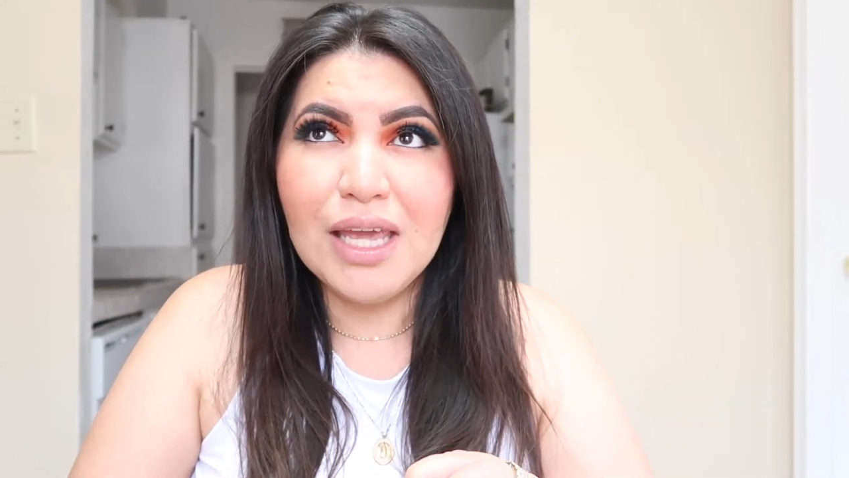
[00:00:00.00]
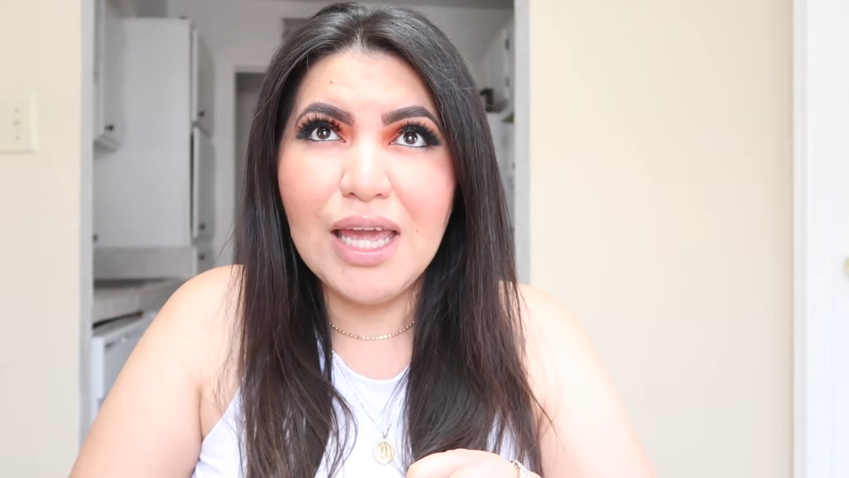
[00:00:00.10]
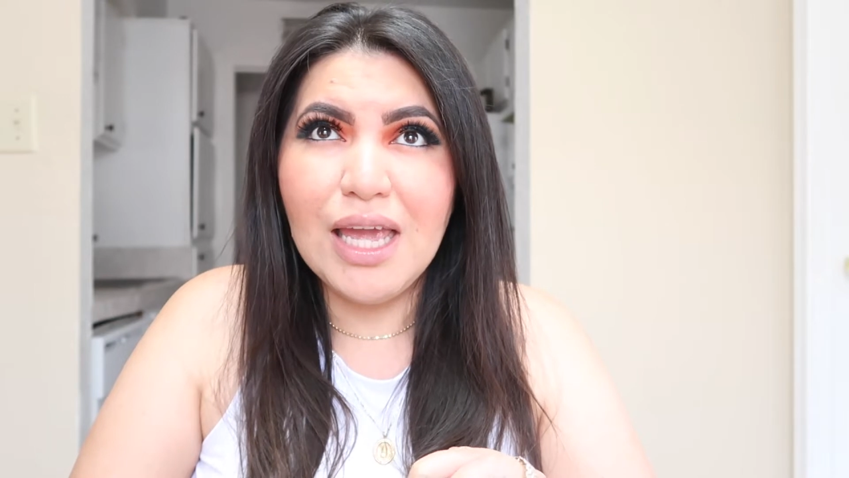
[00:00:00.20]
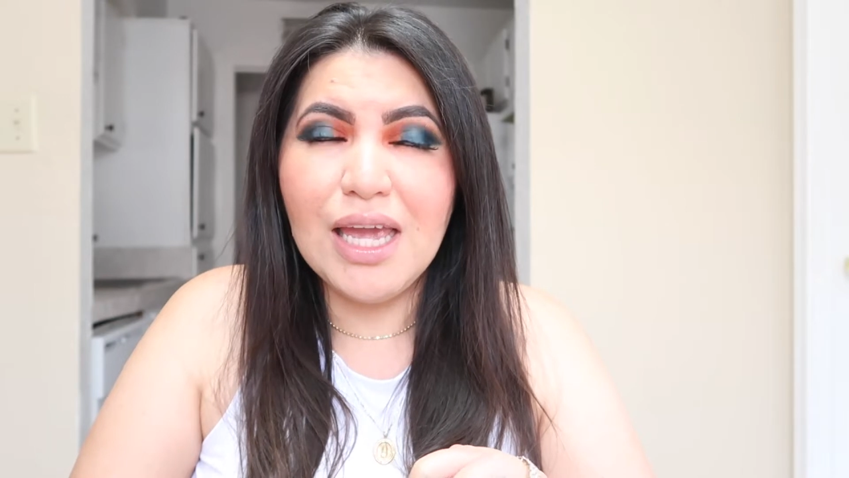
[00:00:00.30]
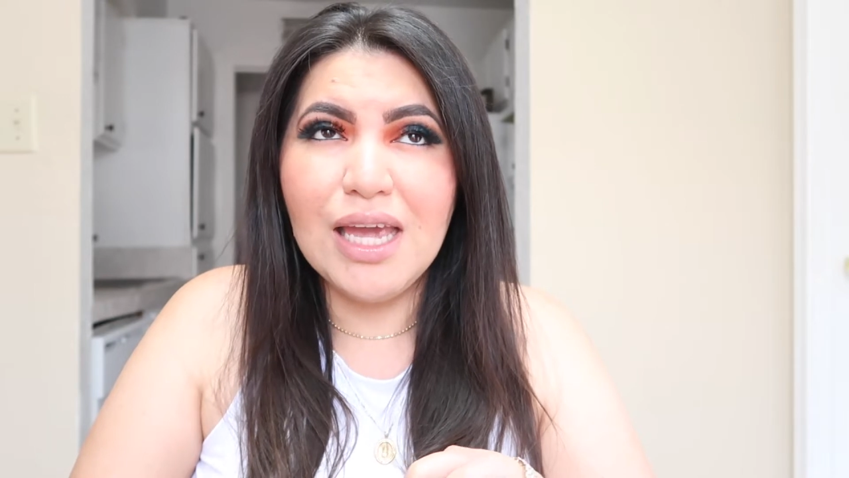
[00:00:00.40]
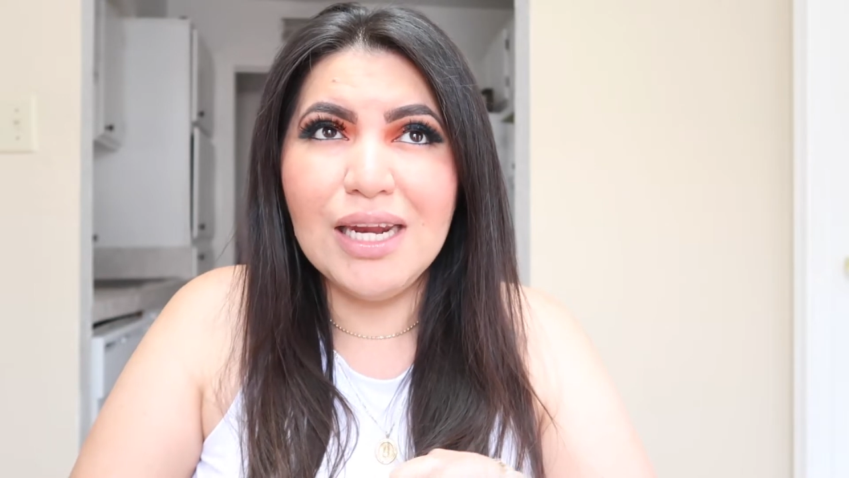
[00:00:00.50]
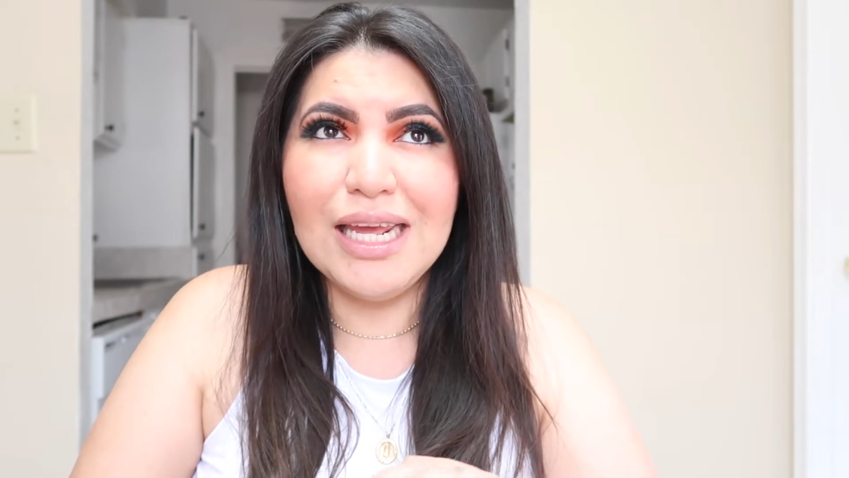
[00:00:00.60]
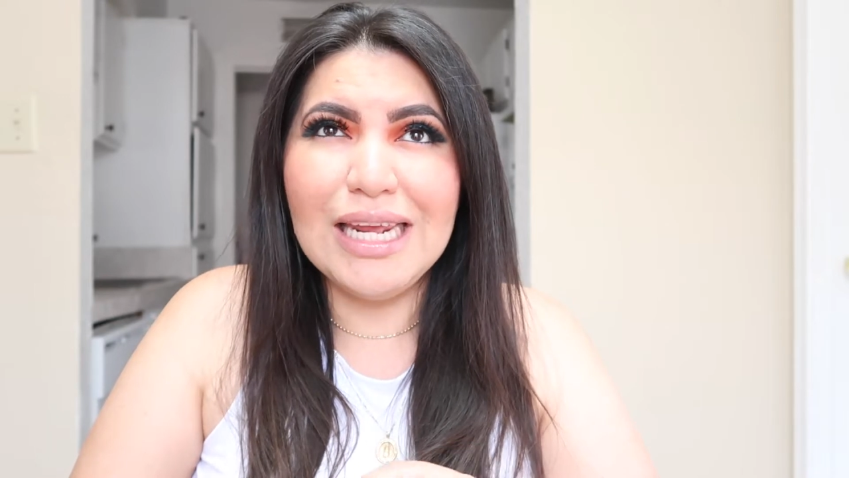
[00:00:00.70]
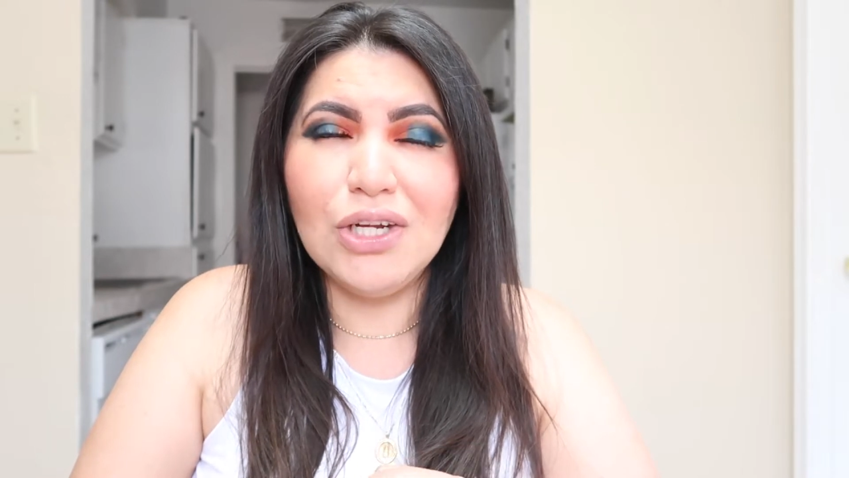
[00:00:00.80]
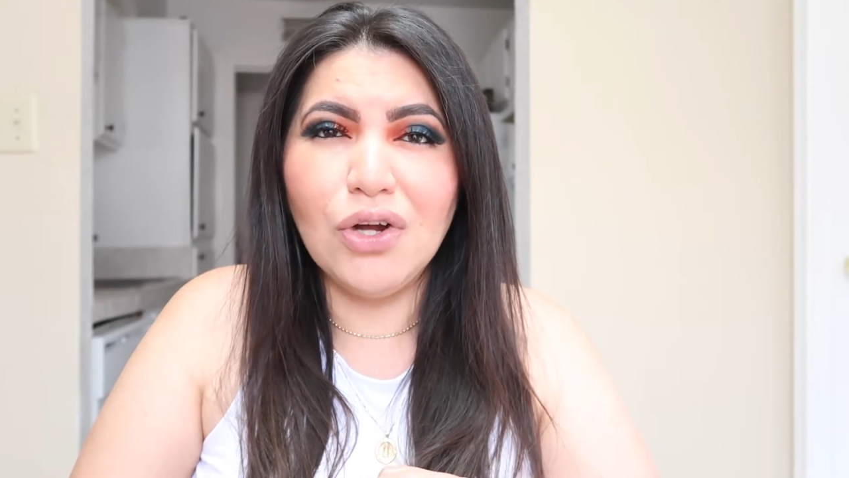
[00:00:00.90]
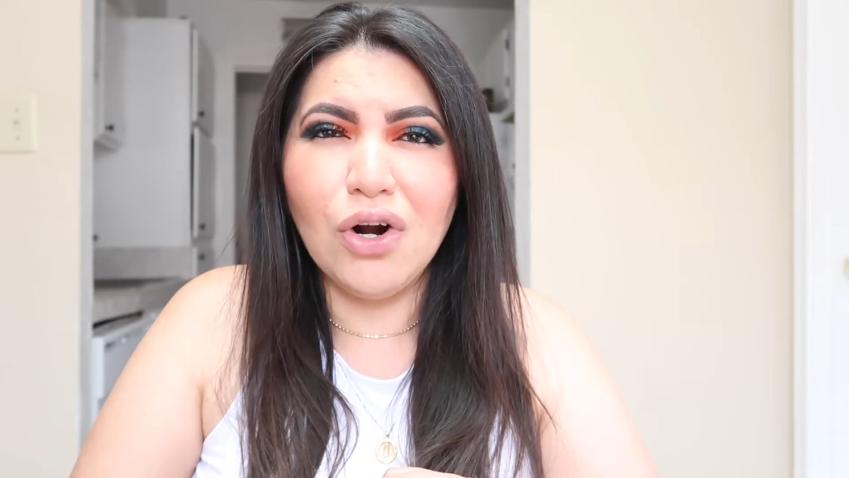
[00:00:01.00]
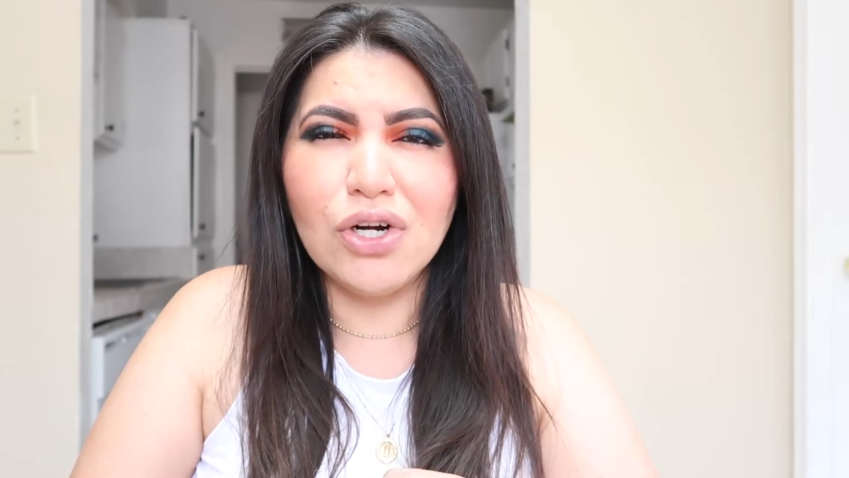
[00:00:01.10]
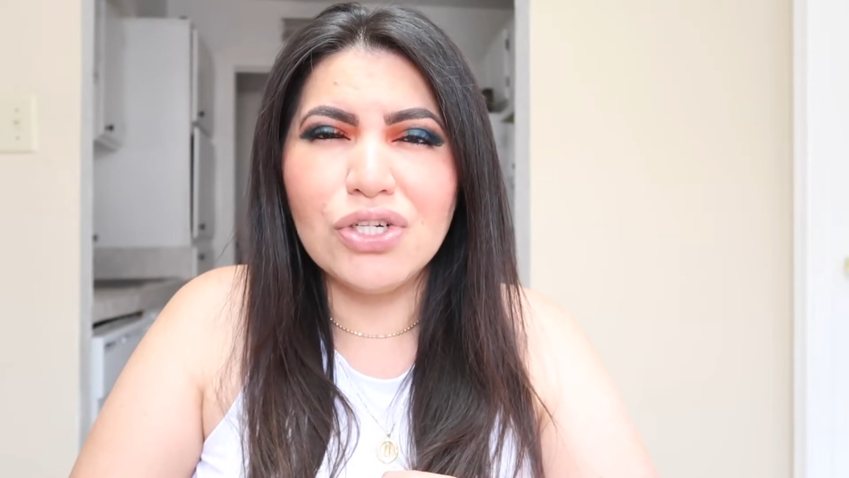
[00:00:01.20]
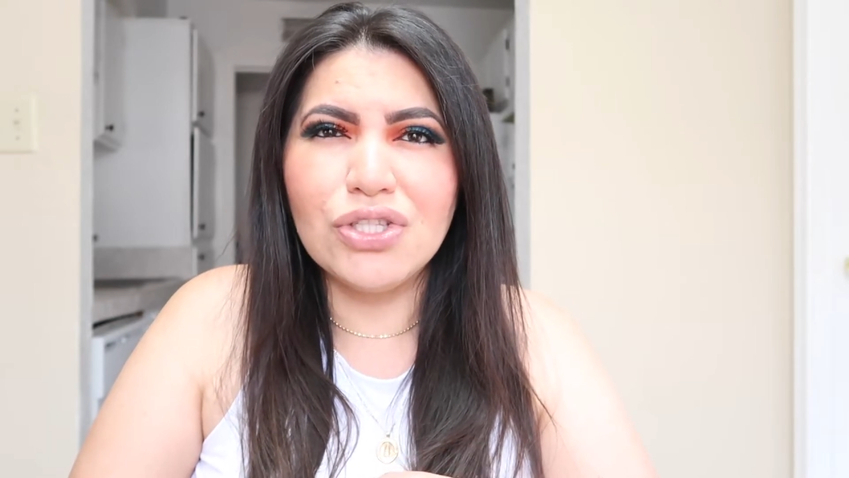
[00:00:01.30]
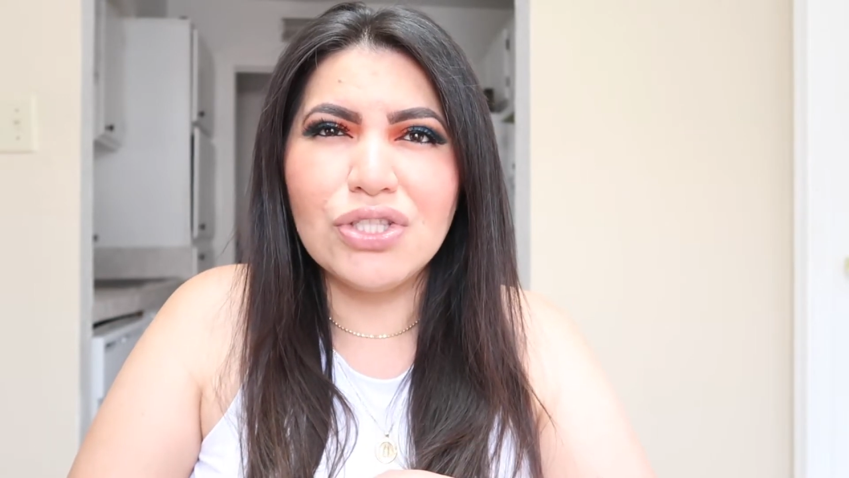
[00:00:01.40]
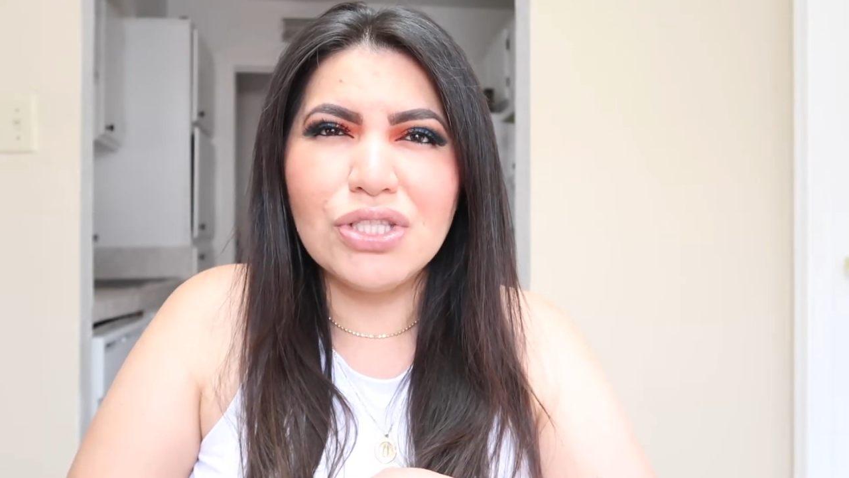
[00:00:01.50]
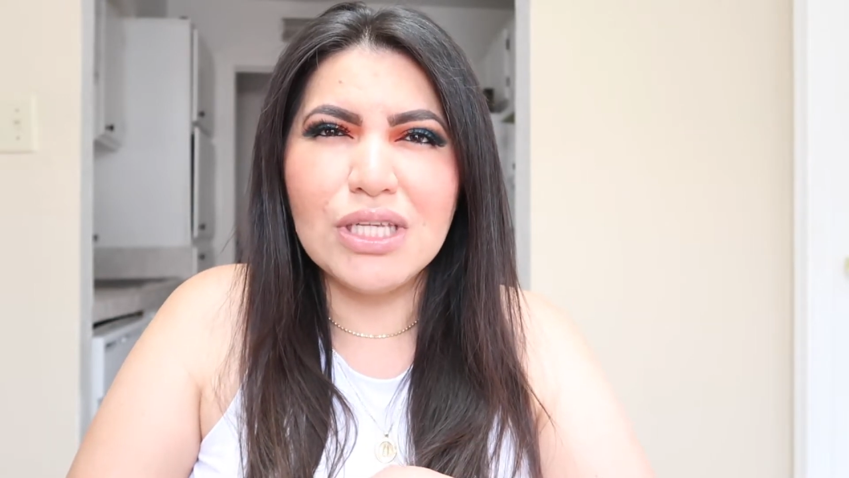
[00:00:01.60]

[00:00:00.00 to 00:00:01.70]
and in NARS